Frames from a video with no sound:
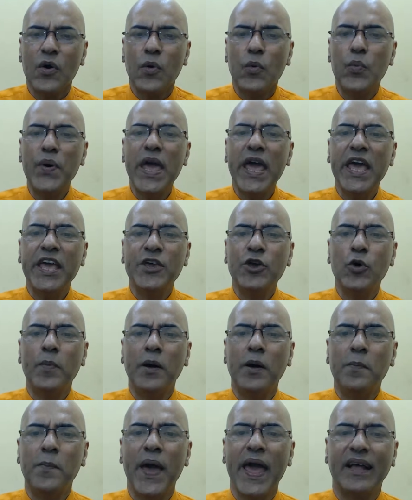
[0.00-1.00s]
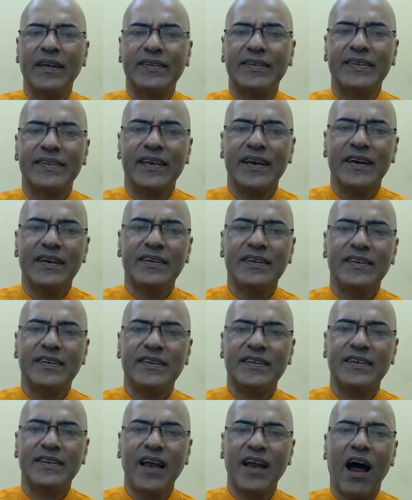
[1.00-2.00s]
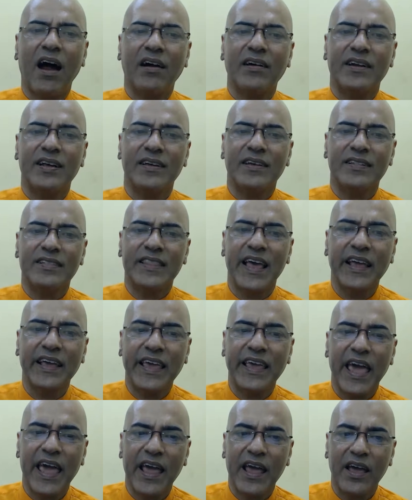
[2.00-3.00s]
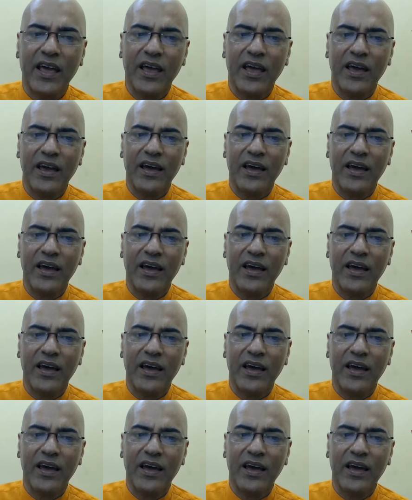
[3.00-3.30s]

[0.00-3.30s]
we human beings start thinking,